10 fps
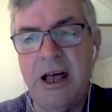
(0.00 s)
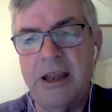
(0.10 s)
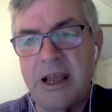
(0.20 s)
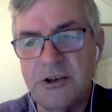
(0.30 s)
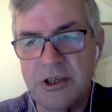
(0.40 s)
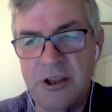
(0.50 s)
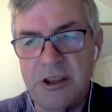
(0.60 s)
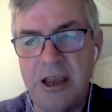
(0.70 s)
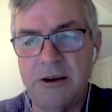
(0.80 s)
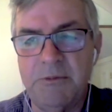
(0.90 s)
and
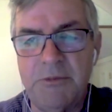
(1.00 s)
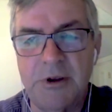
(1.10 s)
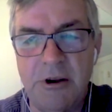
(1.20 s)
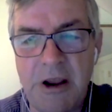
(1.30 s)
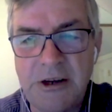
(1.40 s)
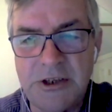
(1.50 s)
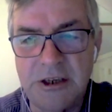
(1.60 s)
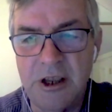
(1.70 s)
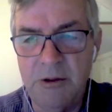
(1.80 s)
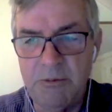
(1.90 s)
actually then correct
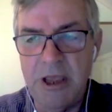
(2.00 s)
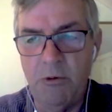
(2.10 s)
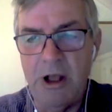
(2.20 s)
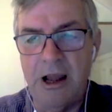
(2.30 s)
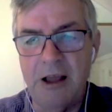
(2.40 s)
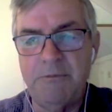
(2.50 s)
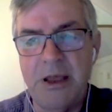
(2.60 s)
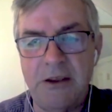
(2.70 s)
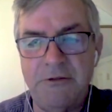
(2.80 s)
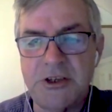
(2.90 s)
it may well
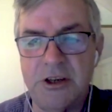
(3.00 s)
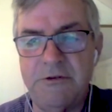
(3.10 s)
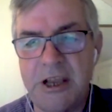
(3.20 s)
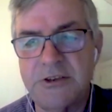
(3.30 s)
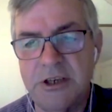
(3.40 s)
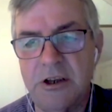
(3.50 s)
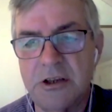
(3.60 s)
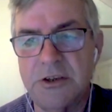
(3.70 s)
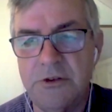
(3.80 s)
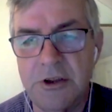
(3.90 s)
have beneficial effects in
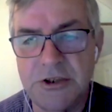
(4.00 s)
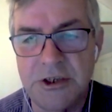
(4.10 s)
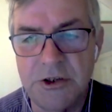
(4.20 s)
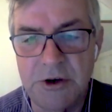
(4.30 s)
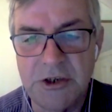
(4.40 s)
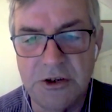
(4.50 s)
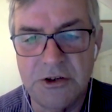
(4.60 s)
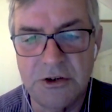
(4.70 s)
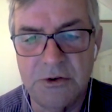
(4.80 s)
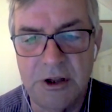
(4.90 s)
lots of other
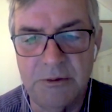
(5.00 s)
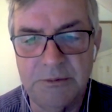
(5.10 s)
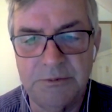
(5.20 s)
situations as well.